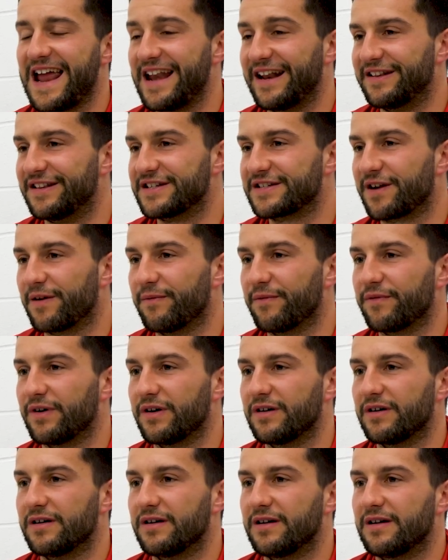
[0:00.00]
any
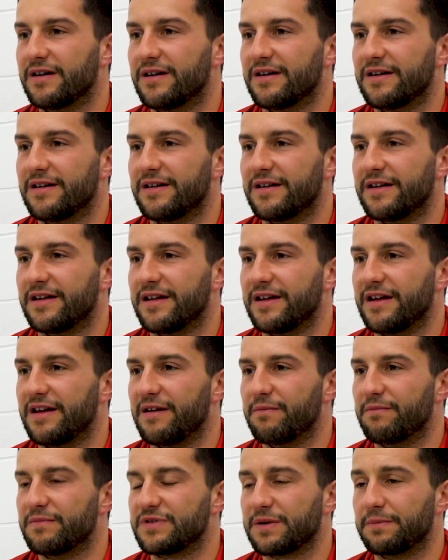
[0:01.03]
discomfort,
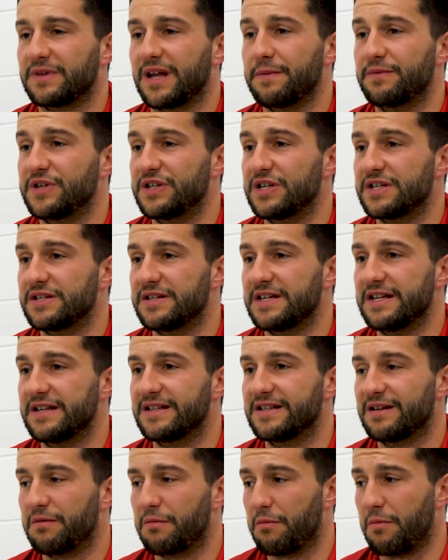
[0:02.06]
sometimes you just
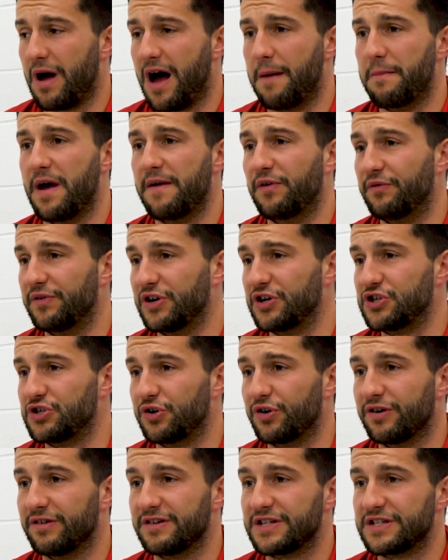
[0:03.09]
need a bit of a
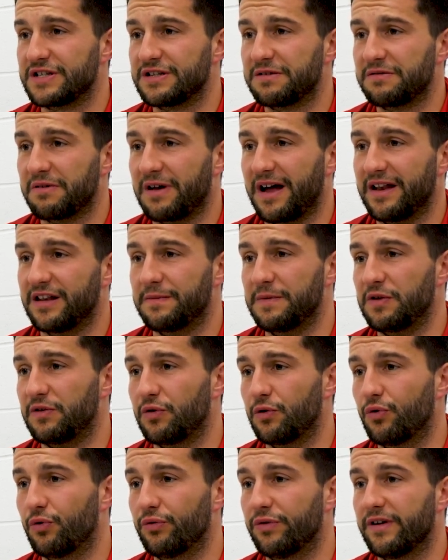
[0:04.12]
reassurance and to be
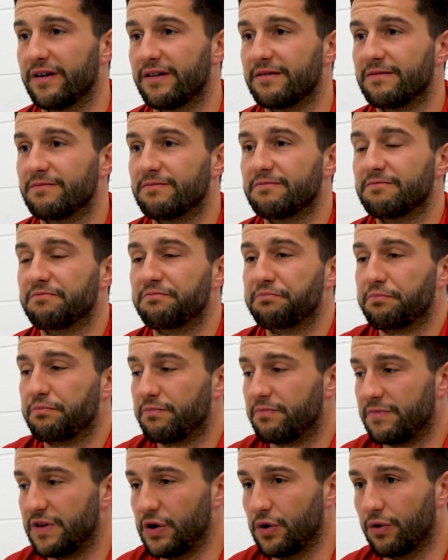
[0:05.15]
told that,
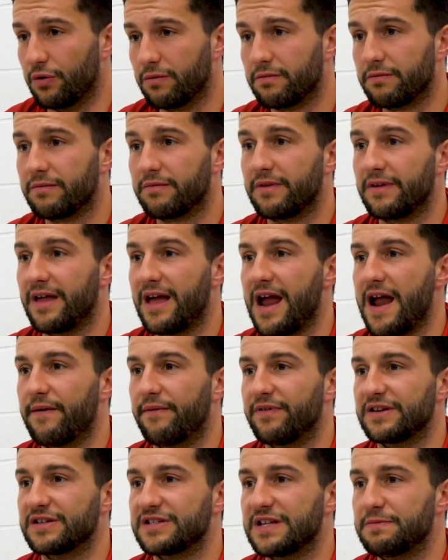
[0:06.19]

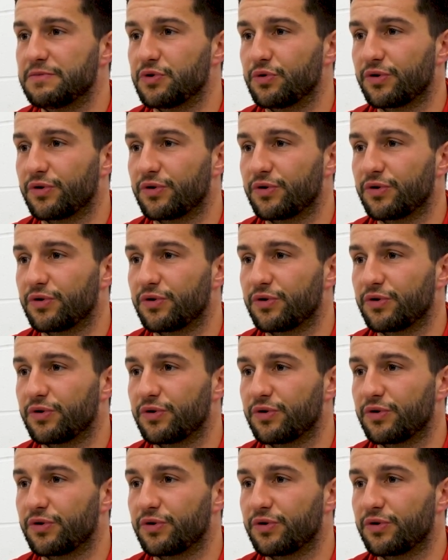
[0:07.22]
everything seems